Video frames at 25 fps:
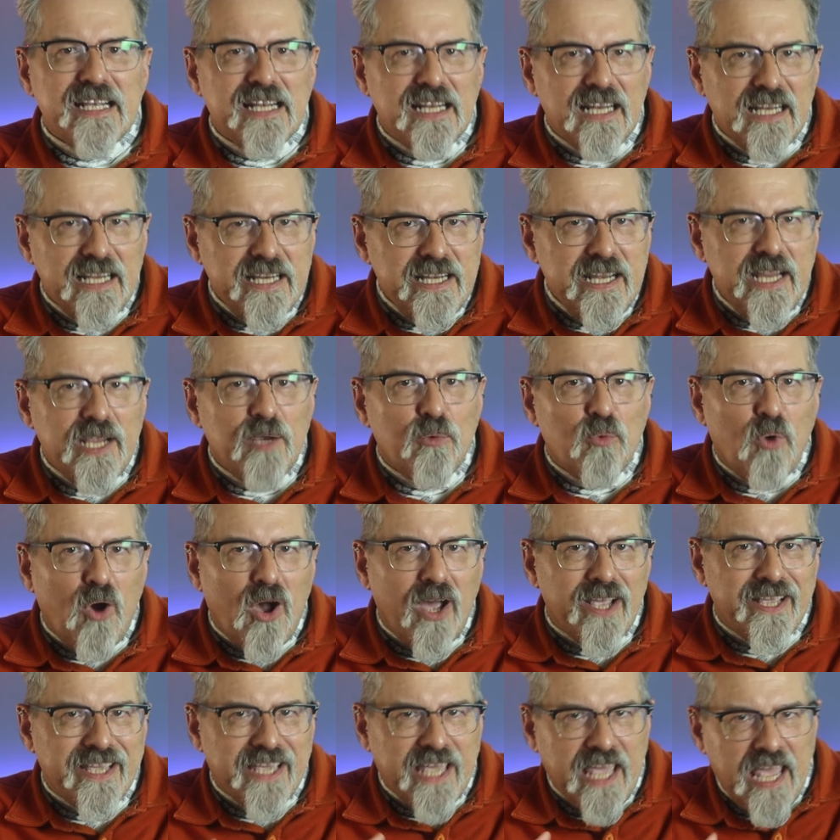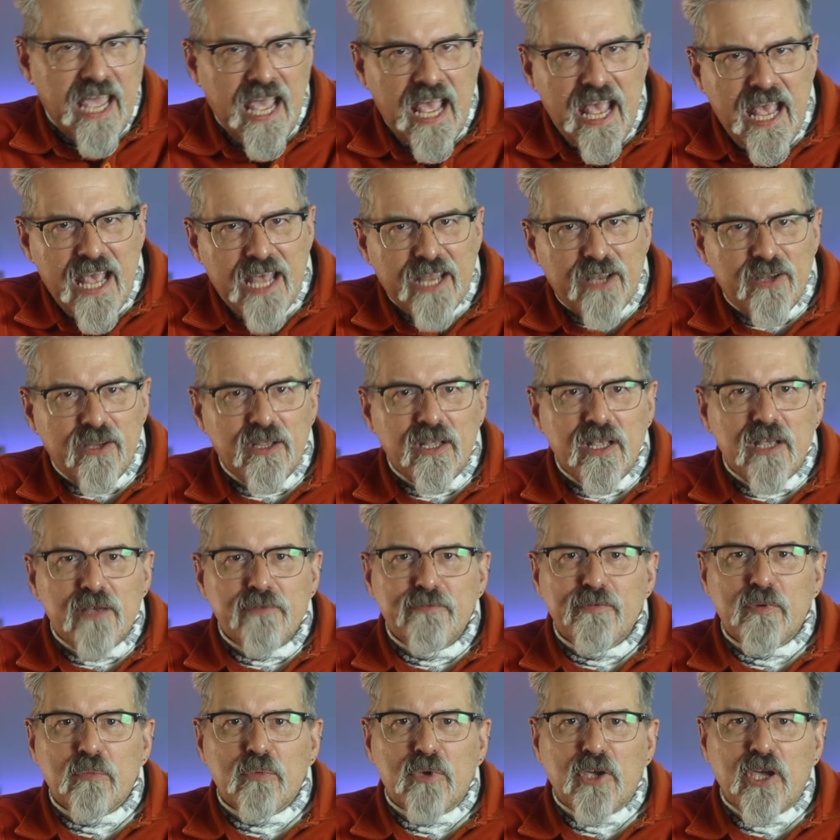Gleaning what I can
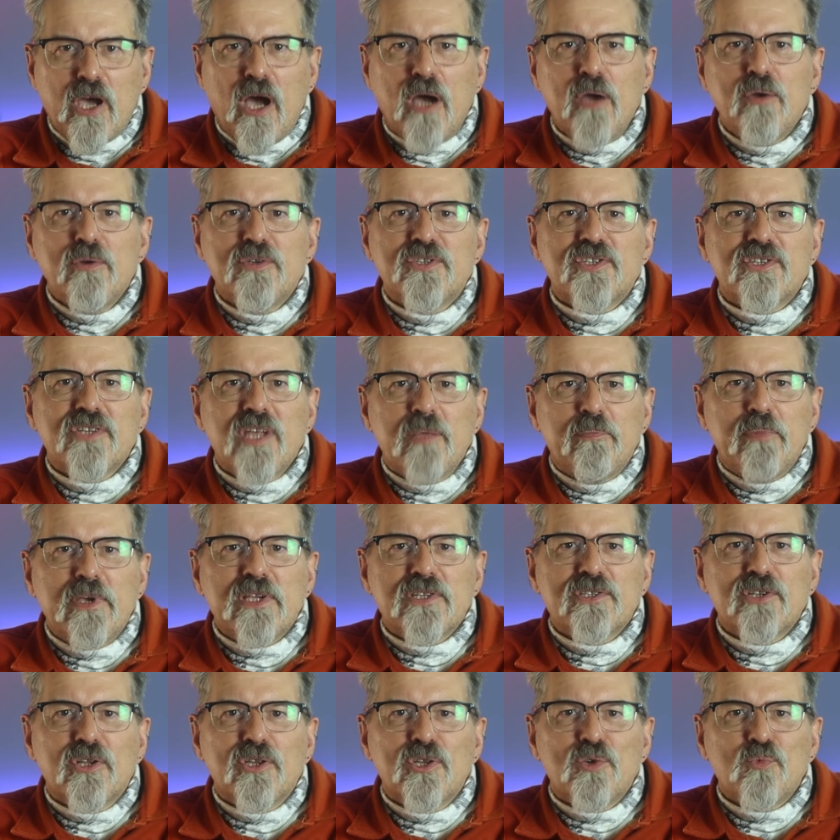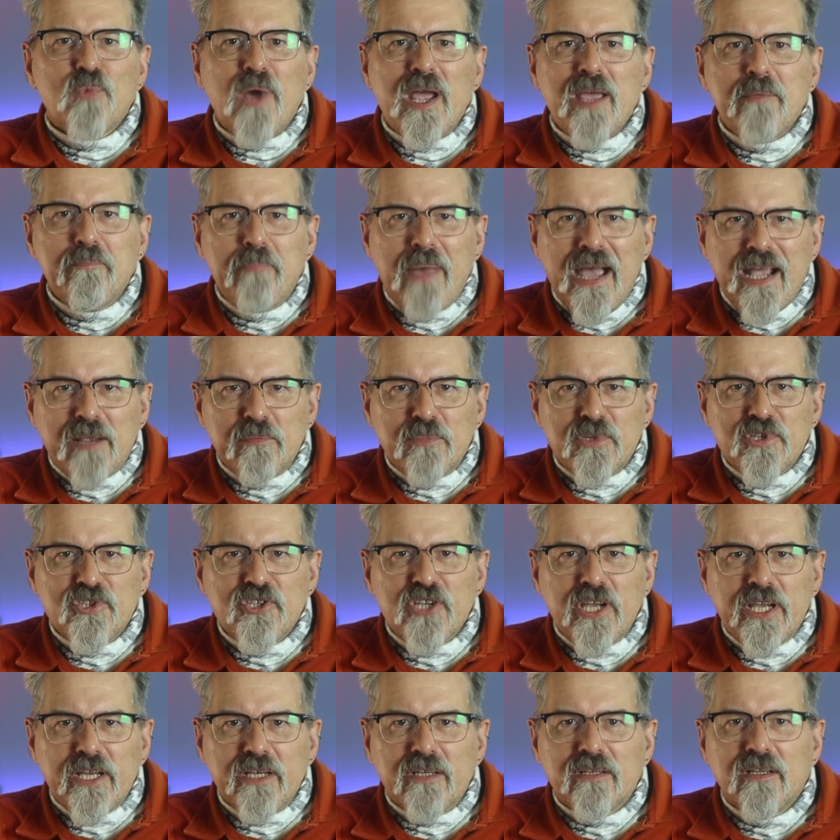from code snippets on the Wayback
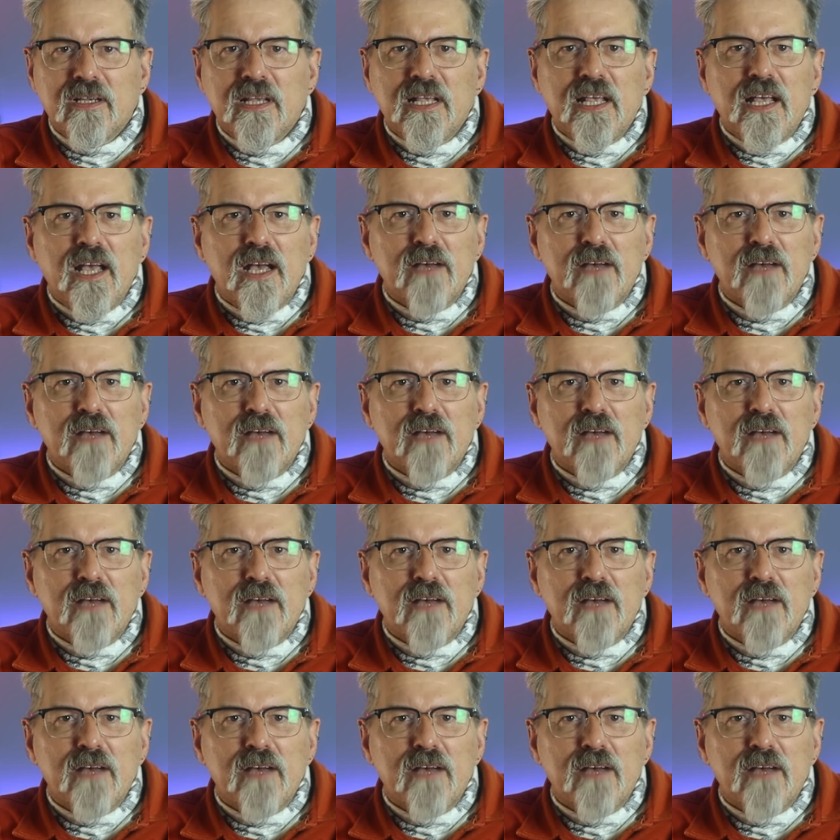Machine